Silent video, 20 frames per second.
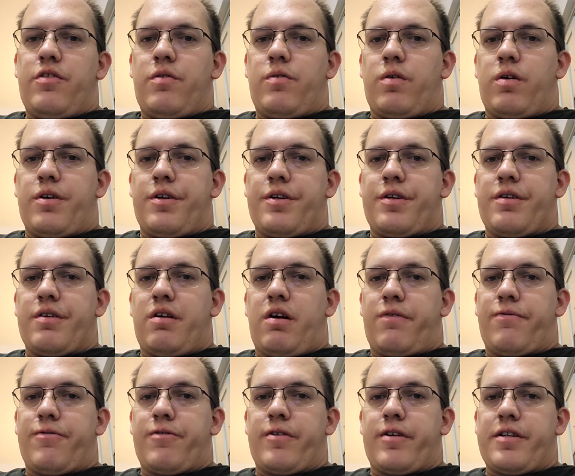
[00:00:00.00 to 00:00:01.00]
Are you going to
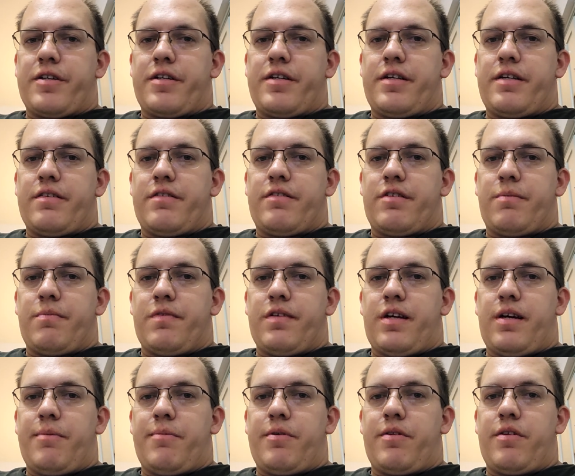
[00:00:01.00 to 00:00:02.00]
offer a kit
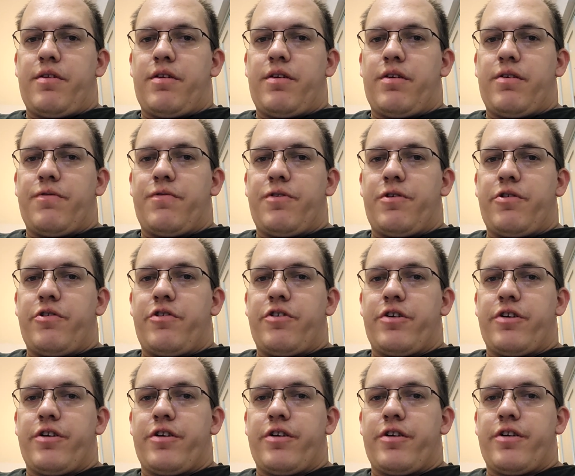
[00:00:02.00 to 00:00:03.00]
sometime in the near
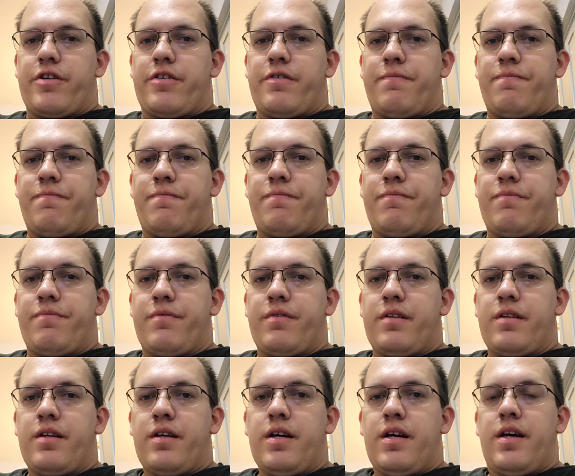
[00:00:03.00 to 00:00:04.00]
future,
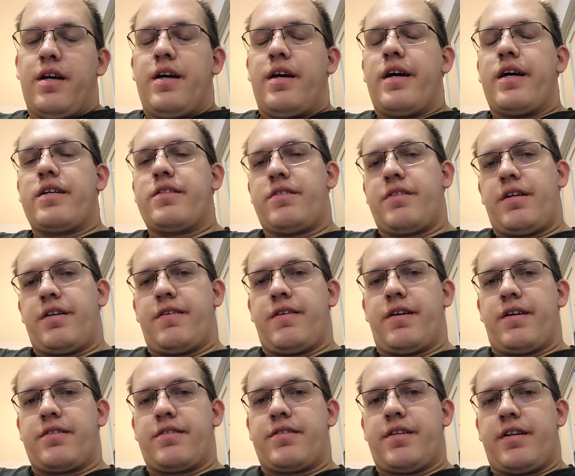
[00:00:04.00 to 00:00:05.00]
etc.,
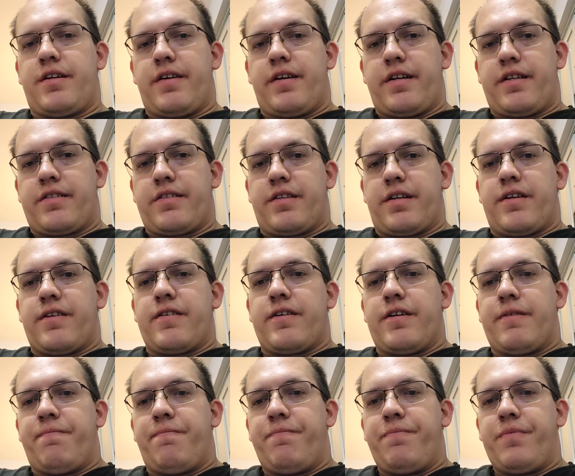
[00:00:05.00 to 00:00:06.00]
etc.,
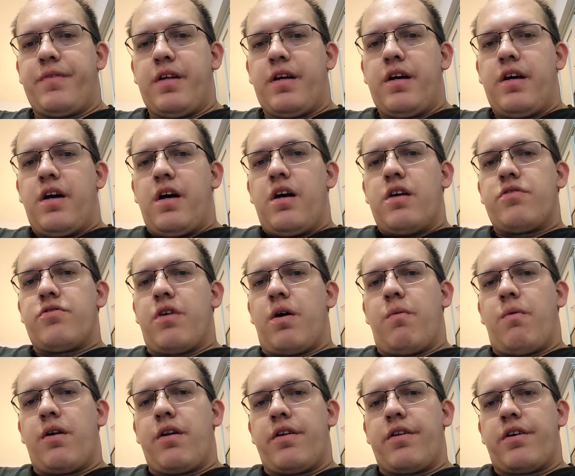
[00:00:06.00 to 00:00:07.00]
etc.? So I
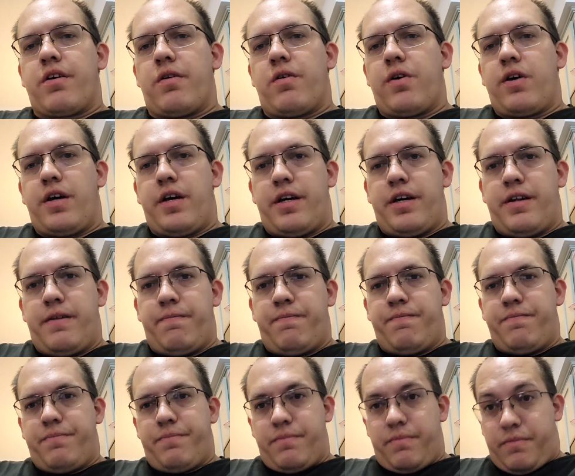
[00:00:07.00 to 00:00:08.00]
wanted to go ahead,
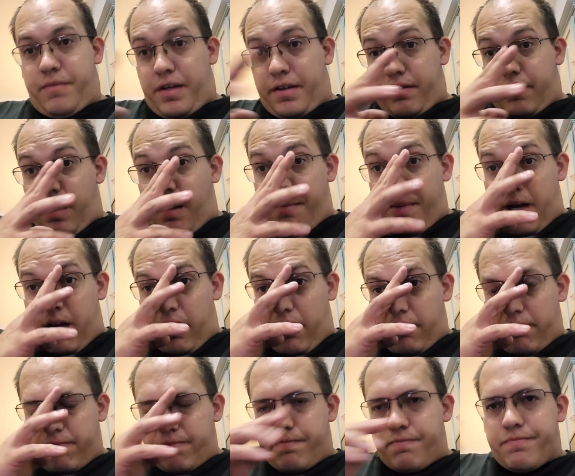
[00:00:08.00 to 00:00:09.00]
take time
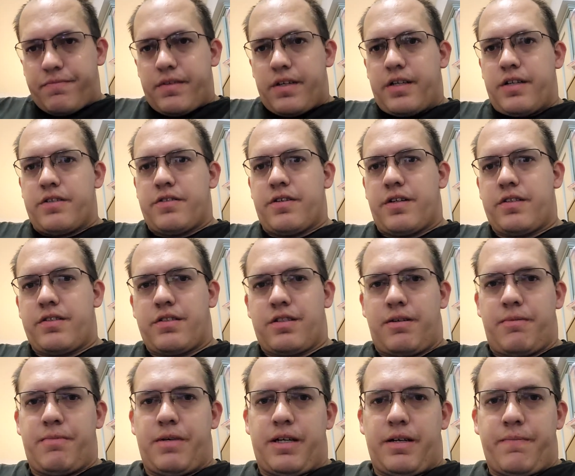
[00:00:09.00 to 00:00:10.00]
out, and address
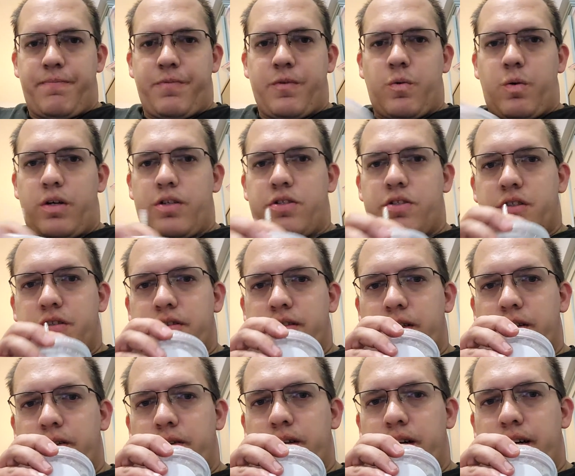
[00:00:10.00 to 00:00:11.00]
some questions
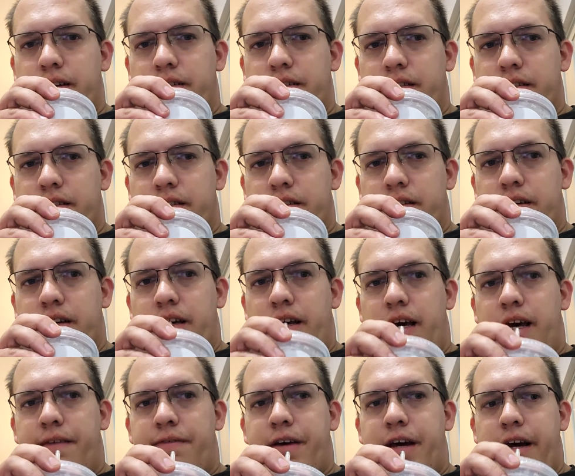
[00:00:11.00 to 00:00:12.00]
that you guys
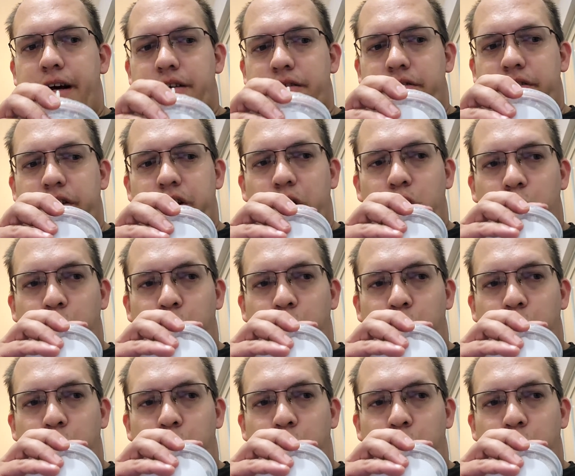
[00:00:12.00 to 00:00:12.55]
have asked.